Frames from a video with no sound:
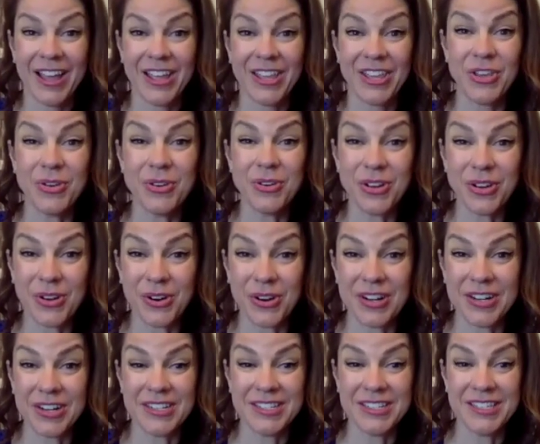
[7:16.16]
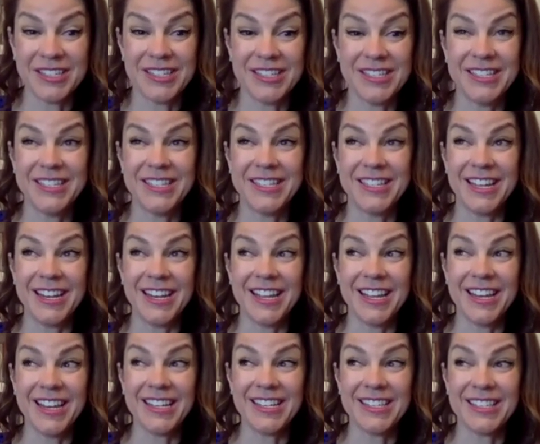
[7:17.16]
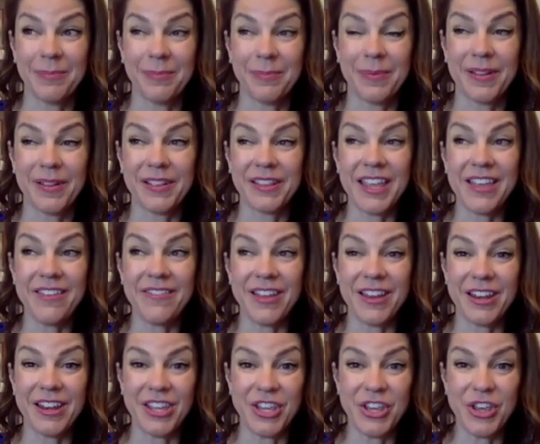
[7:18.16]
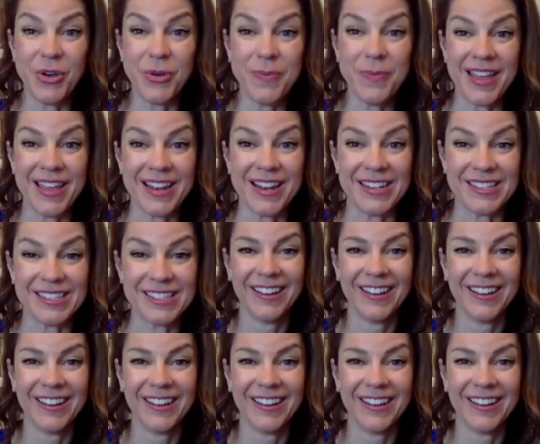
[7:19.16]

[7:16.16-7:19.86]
unicorns didn't believe in humans?